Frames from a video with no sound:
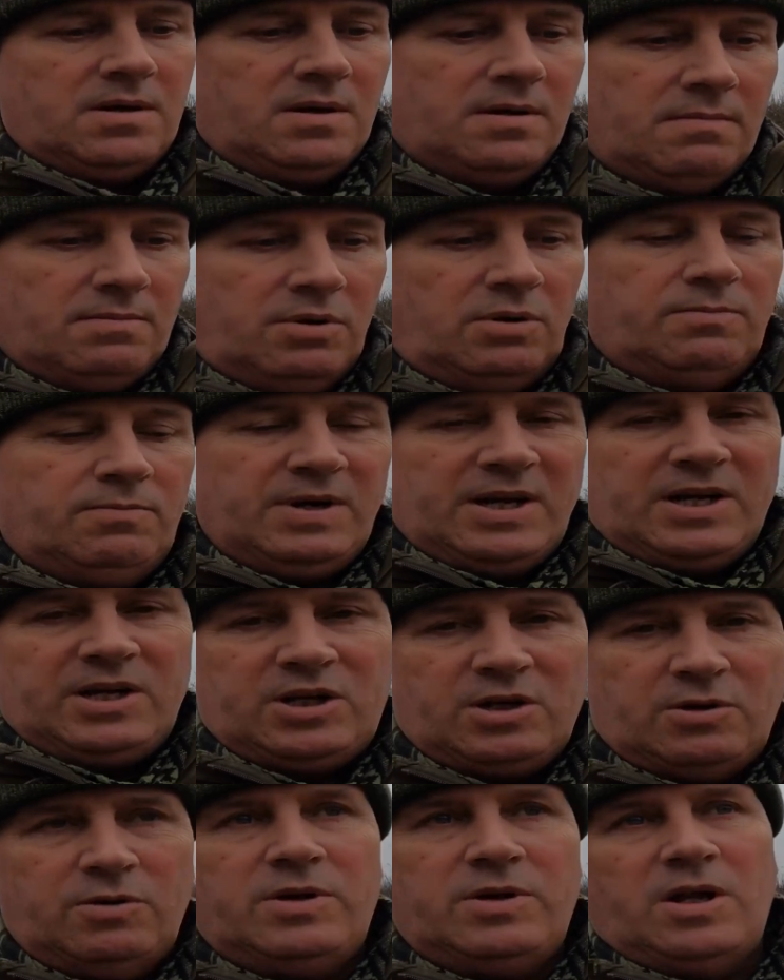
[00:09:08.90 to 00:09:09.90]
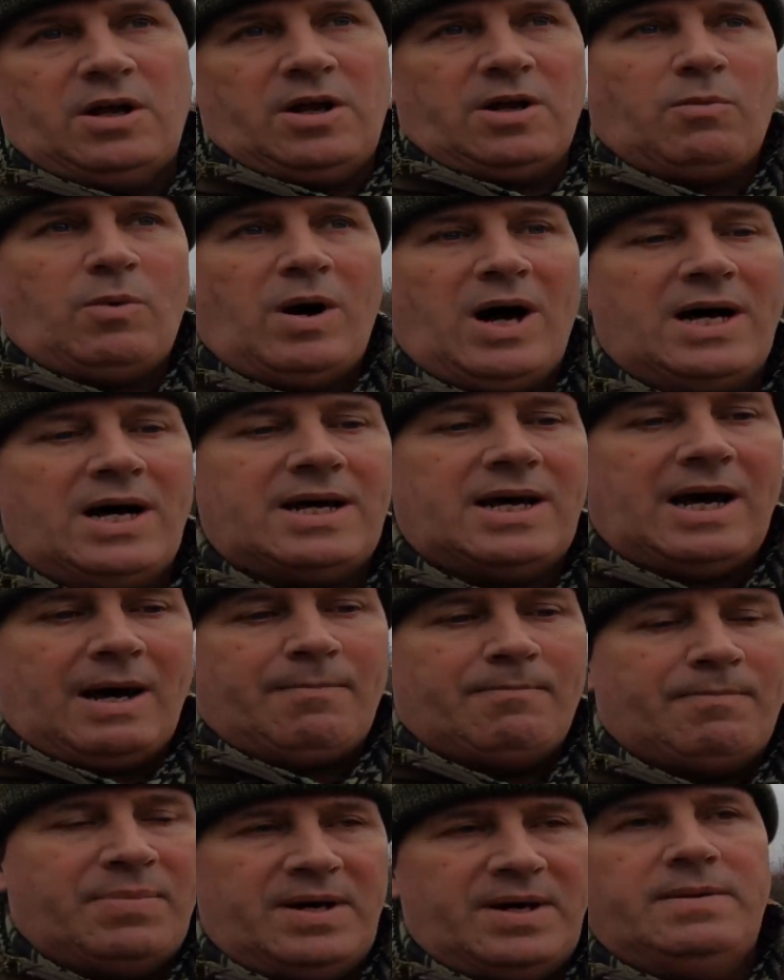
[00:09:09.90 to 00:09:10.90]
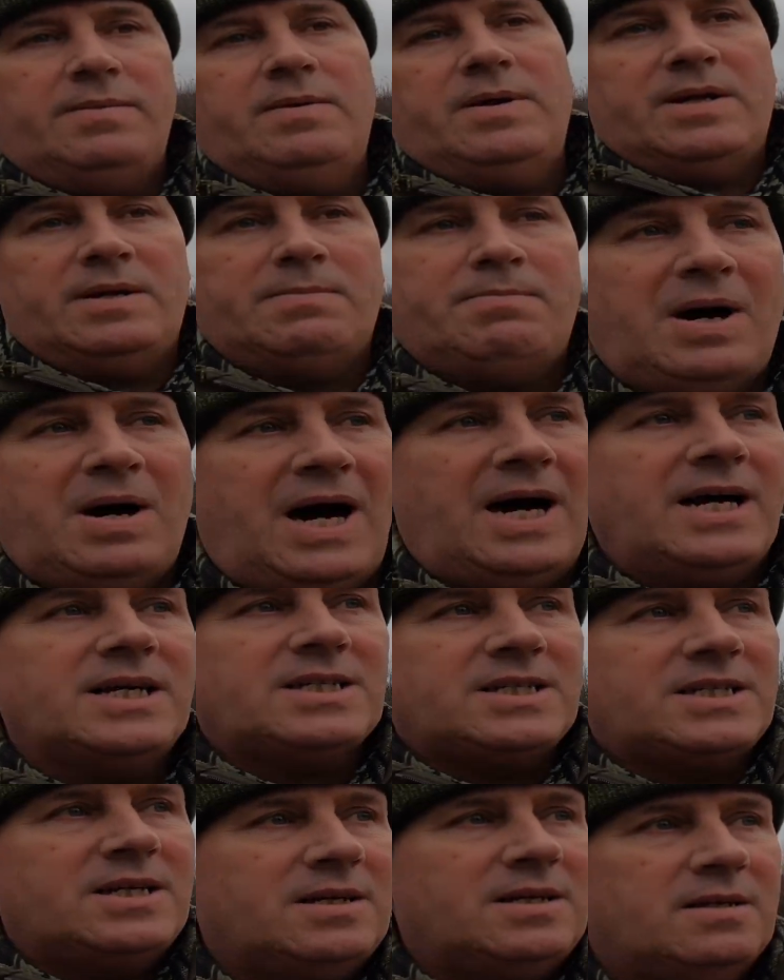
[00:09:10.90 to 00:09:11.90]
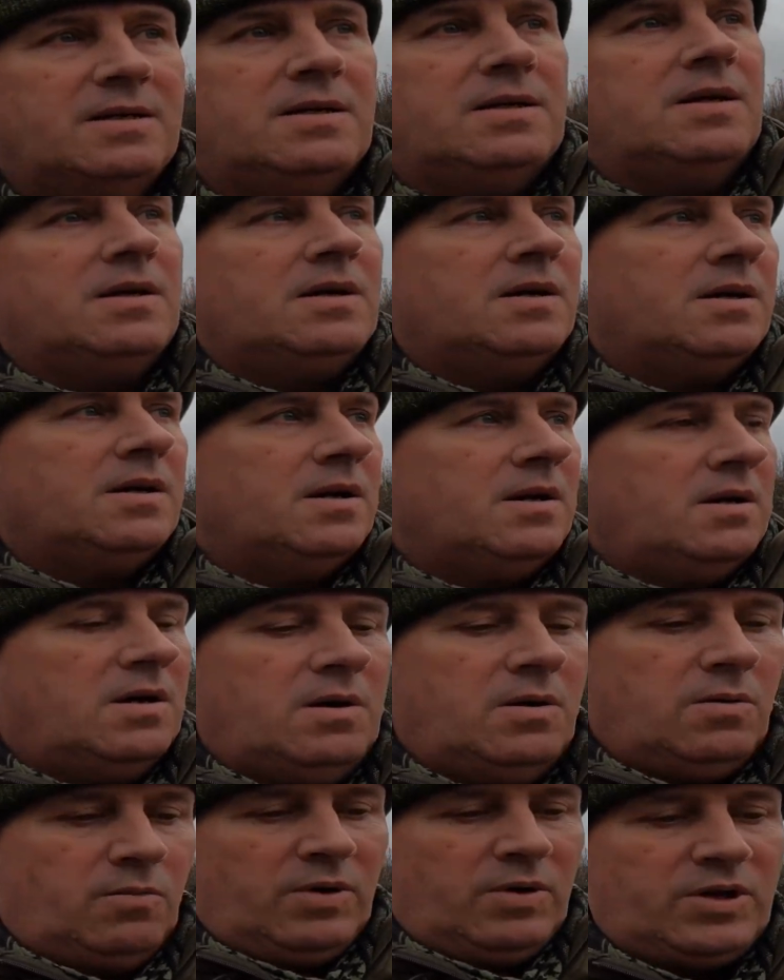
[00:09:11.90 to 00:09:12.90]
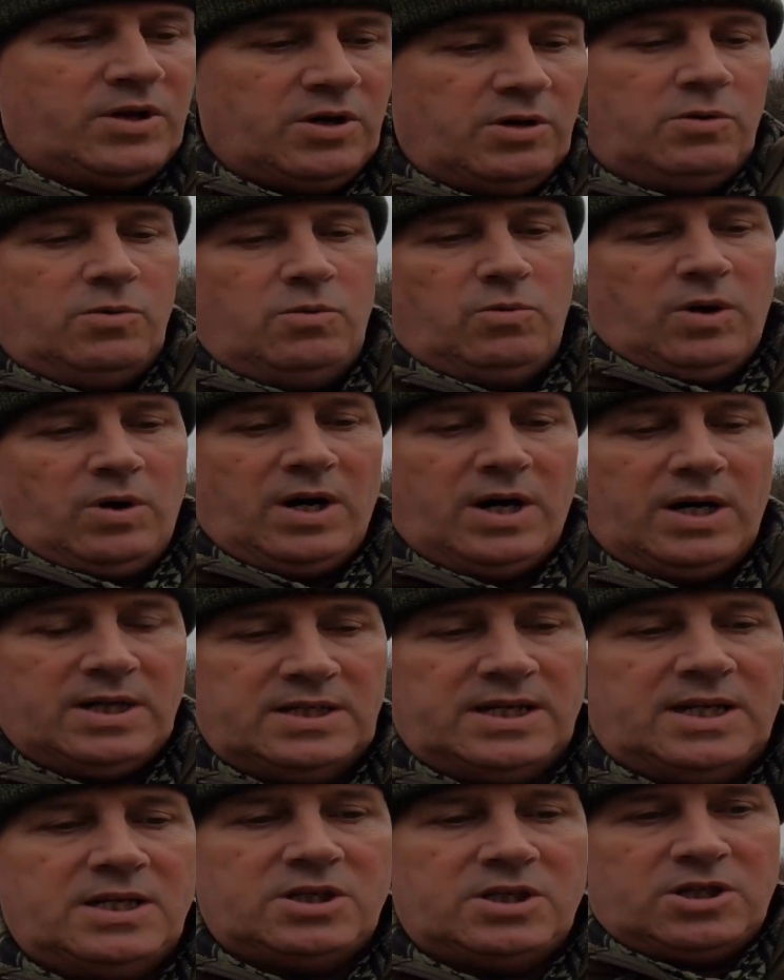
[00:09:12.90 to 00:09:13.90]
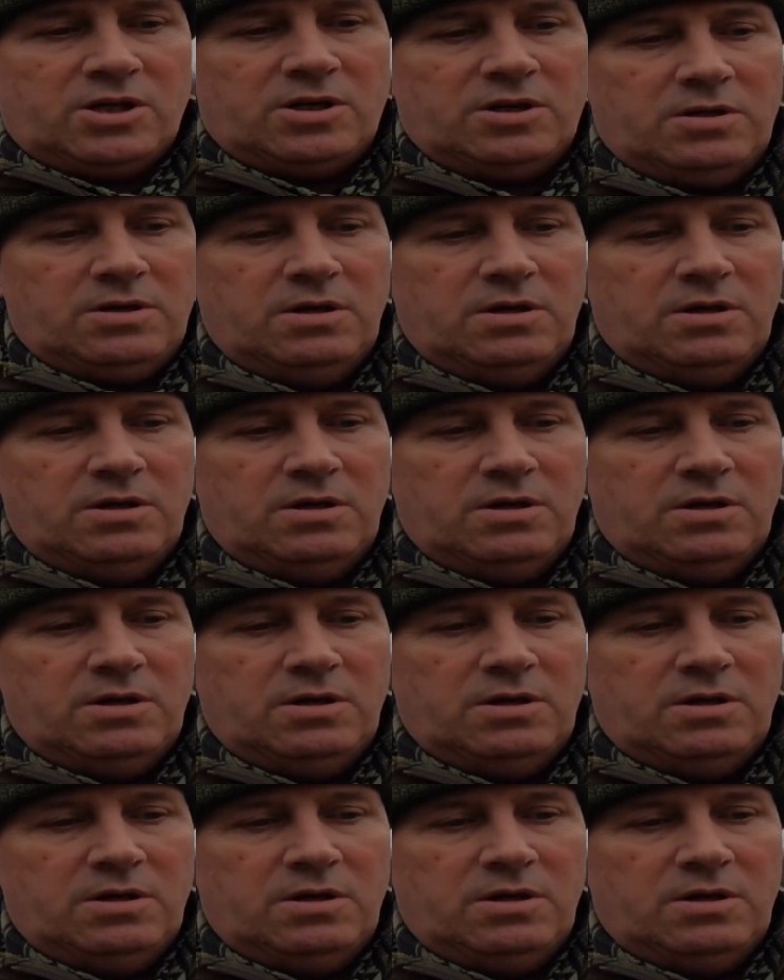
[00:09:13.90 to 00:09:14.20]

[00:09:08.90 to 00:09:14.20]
but been doing a lot of wild camping in the past. We do tend to